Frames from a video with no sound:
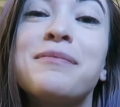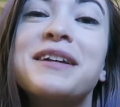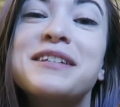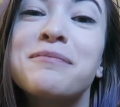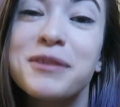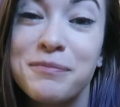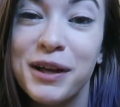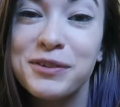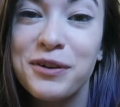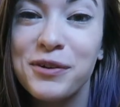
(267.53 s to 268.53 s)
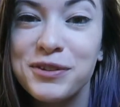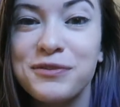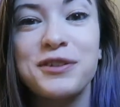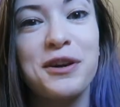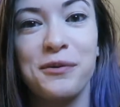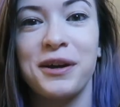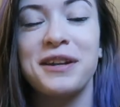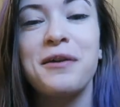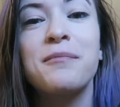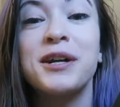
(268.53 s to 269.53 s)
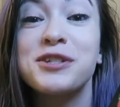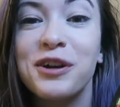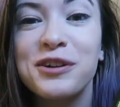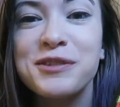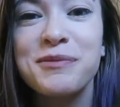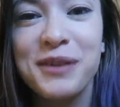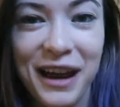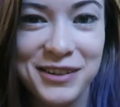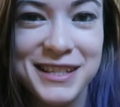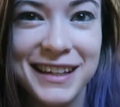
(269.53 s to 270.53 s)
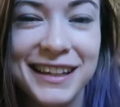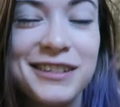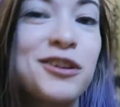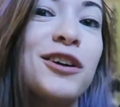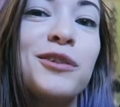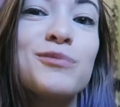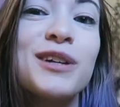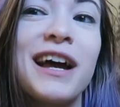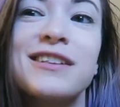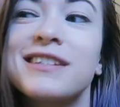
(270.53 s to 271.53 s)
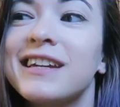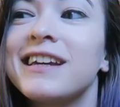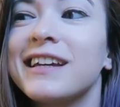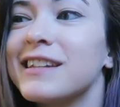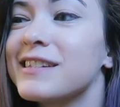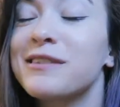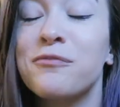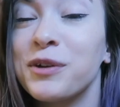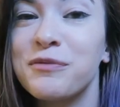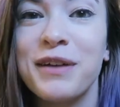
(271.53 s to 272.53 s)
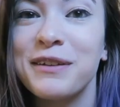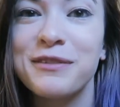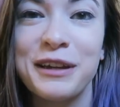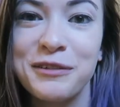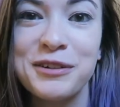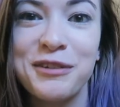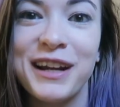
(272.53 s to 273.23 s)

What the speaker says: I picked up The Bell Tolls for No One by Charles Bukowski. Charles Bukowski is one of my favorite